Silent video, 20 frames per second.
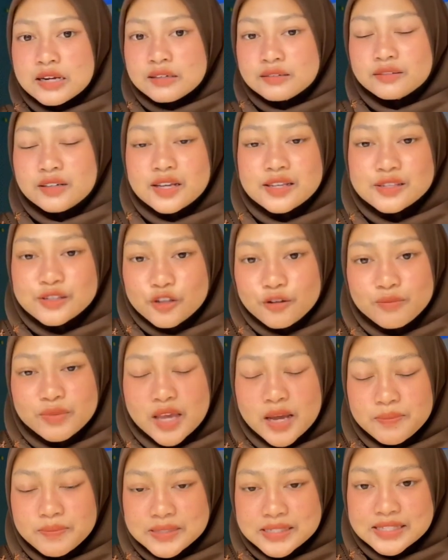
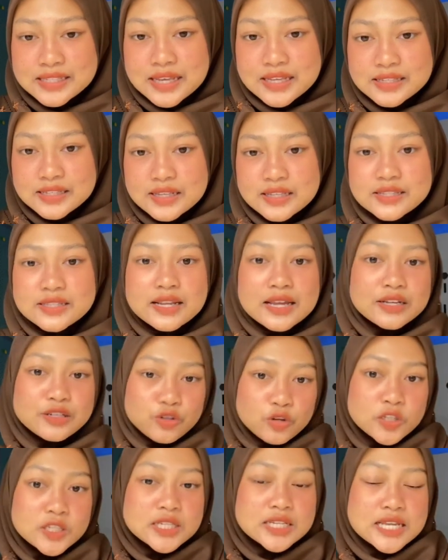Rhizobia possesses
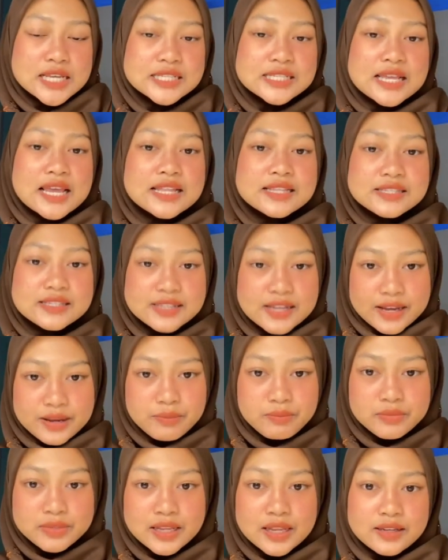nitrogenase
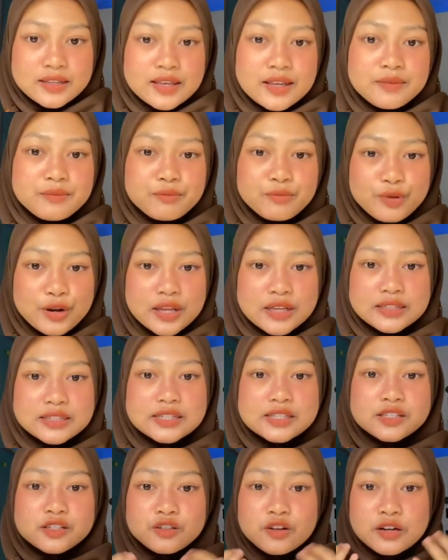enzyme that can break the
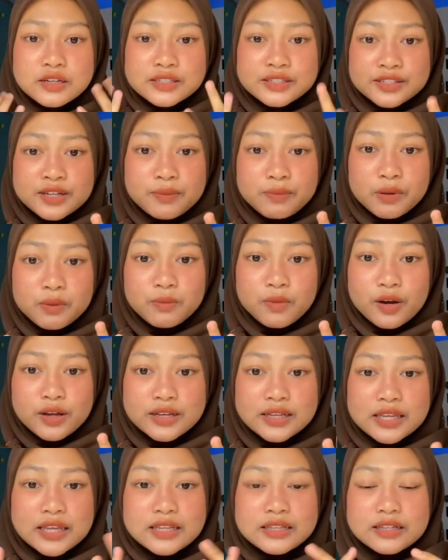strong triple
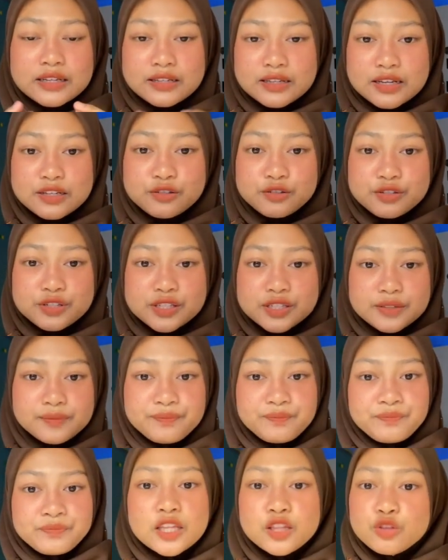bond in the nitrogen
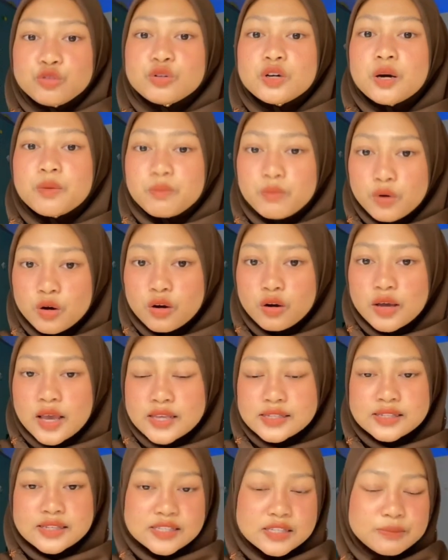into a more
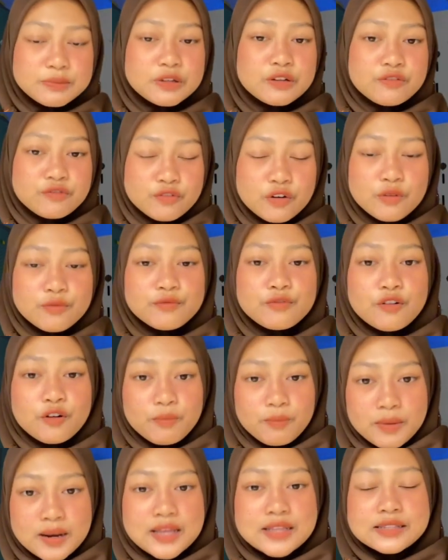accessible form for
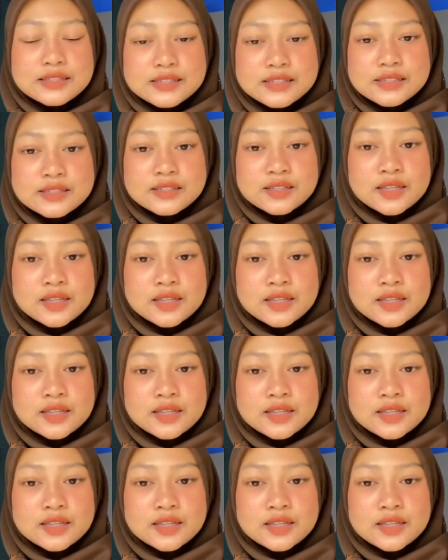plants.